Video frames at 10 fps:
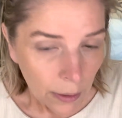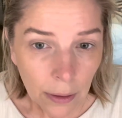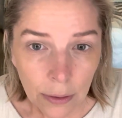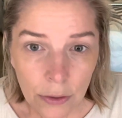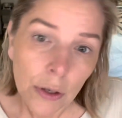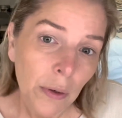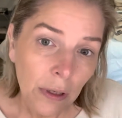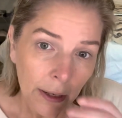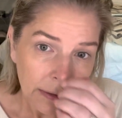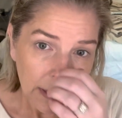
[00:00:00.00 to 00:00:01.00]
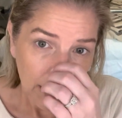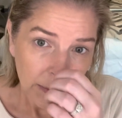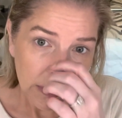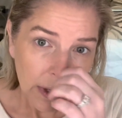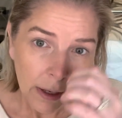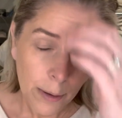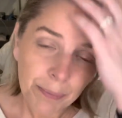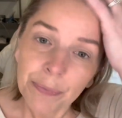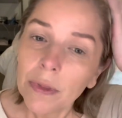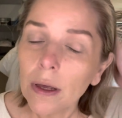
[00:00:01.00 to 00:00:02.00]
So a lot of times,
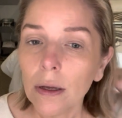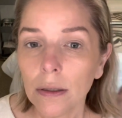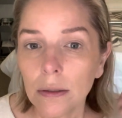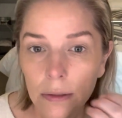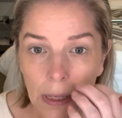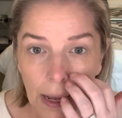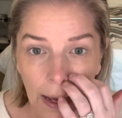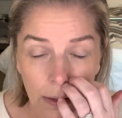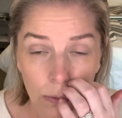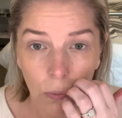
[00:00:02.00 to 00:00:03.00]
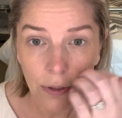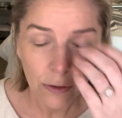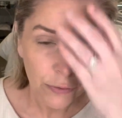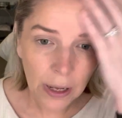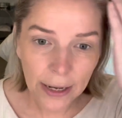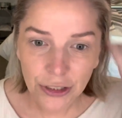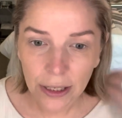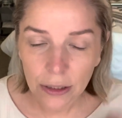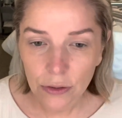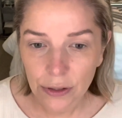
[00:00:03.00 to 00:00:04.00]
Saint has wonderful
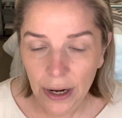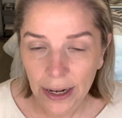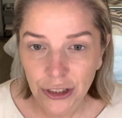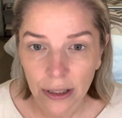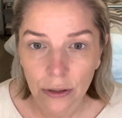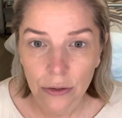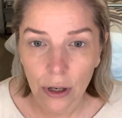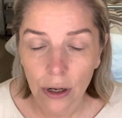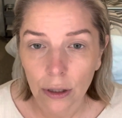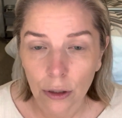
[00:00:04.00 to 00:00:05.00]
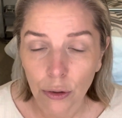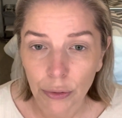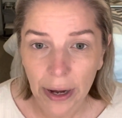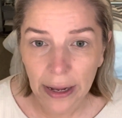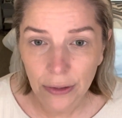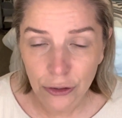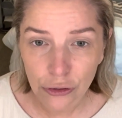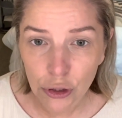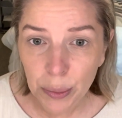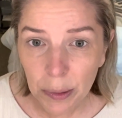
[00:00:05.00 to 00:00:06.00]
eyeshadows. Their eyeshadows are great. They're
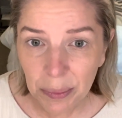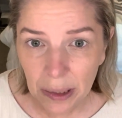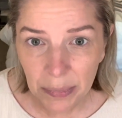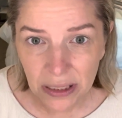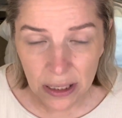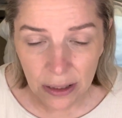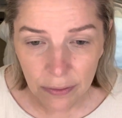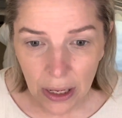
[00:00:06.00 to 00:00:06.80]
super pigmented.